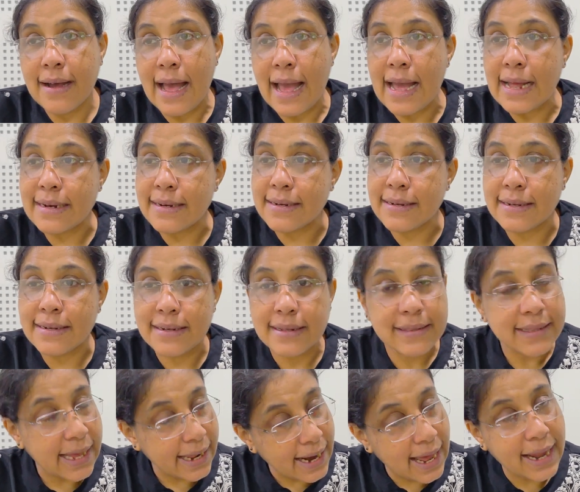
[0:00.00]
And
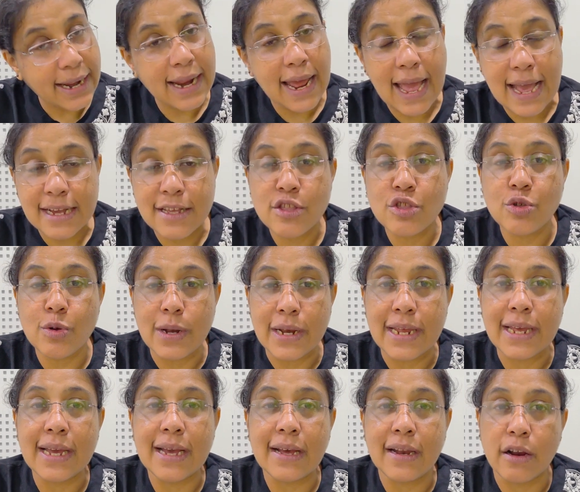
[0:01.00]
there are
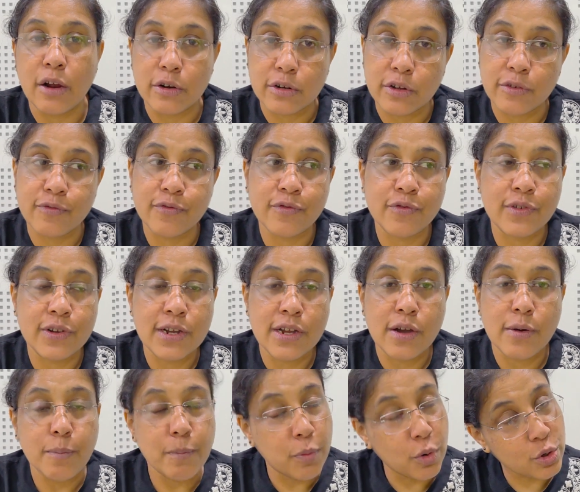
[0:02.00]
actually a lot of
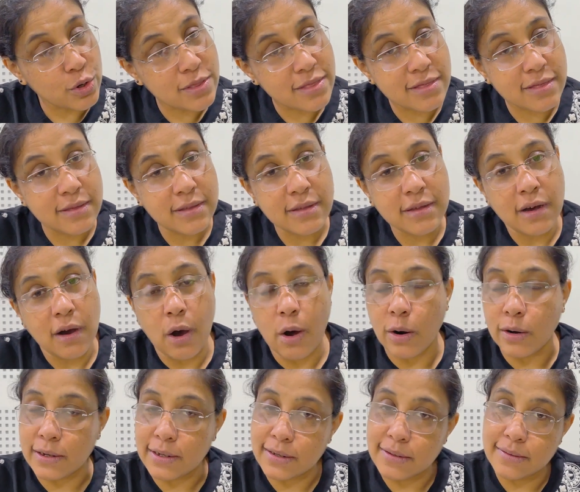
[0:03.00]
books
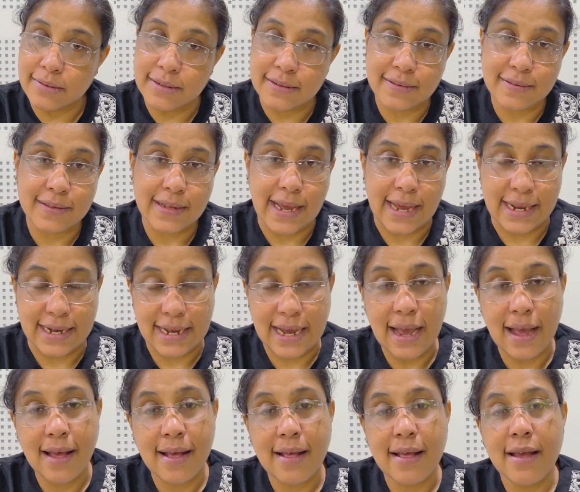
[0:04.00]
on this area,
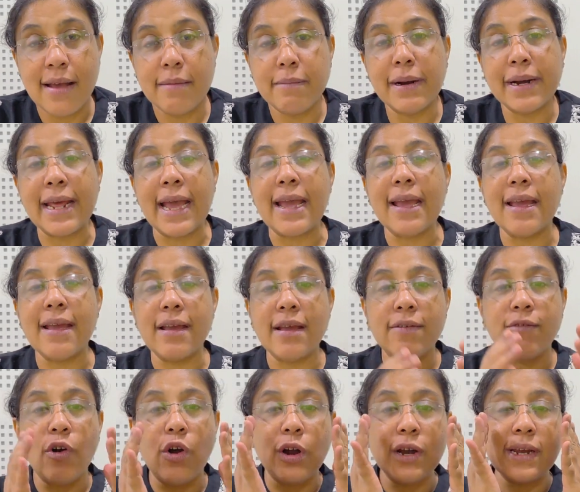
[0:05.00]
but I
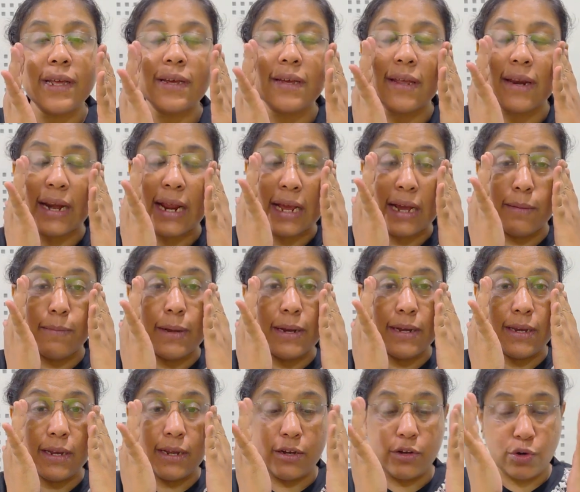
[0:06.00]
won't recommend
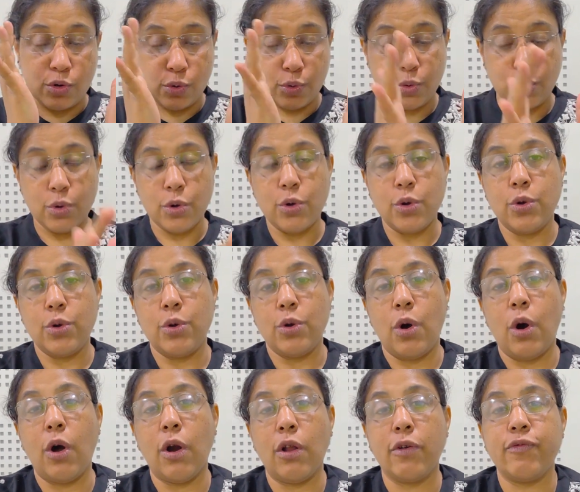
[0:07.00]
it to
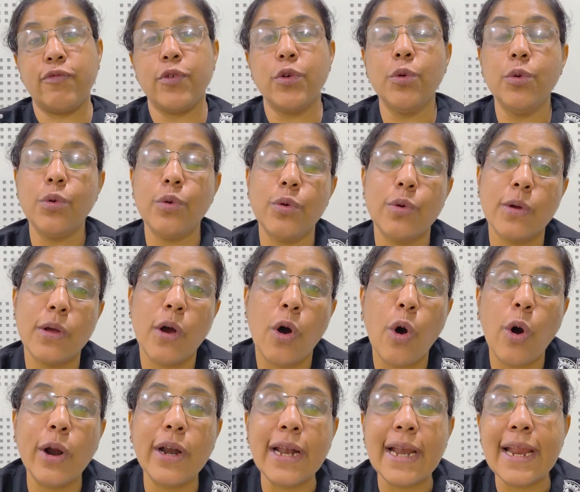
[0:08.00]
all of you.
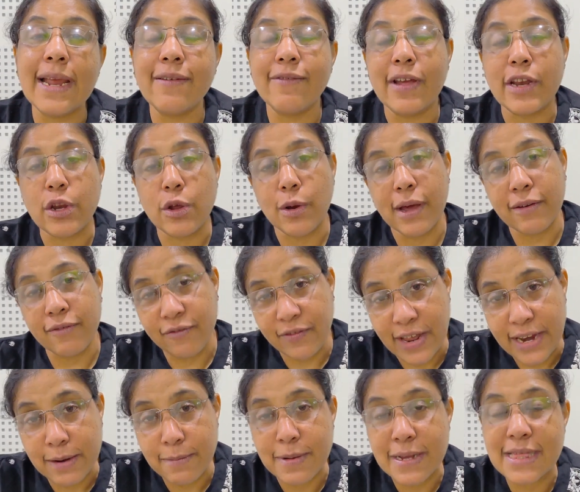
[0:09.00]
Only when you are
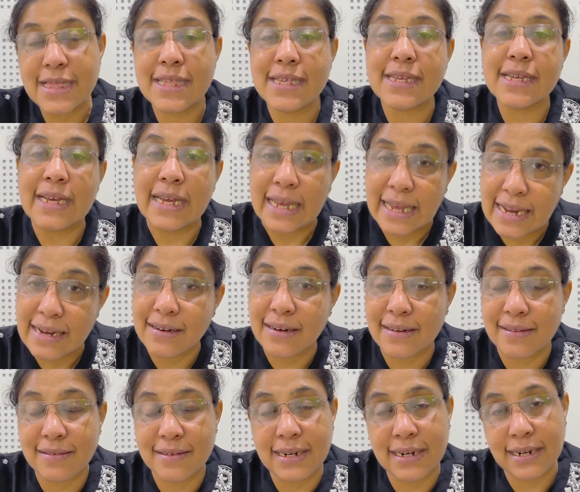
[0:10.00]
very much
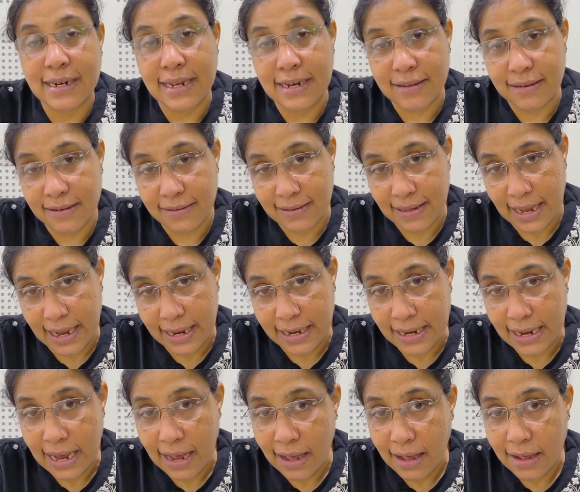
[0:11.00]
interested in this
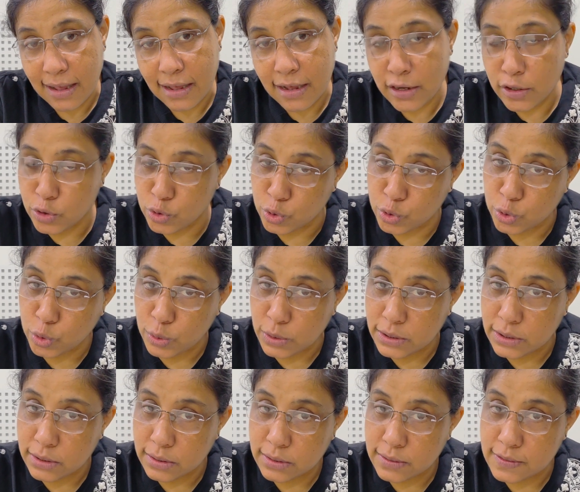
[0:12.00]
area, you should
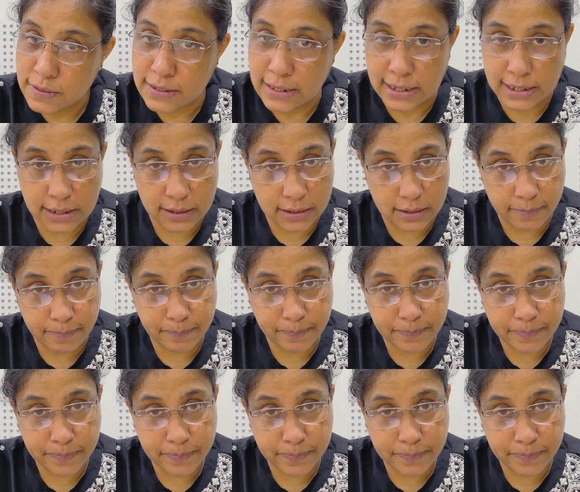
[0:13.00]
study them.